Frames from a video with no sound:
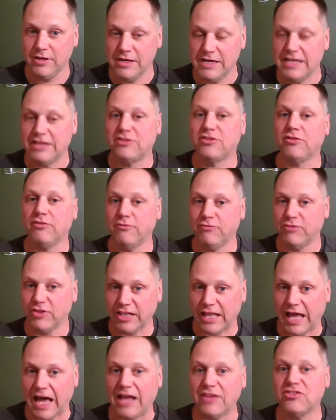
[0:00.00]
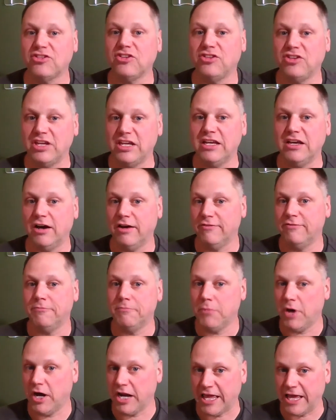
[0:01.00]
It's velocity of
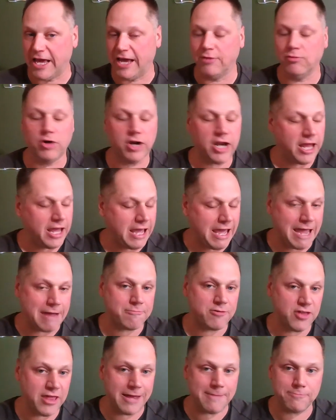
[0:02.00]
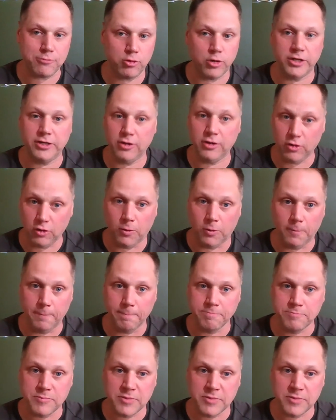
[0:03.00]
money. I want to hammer that point home.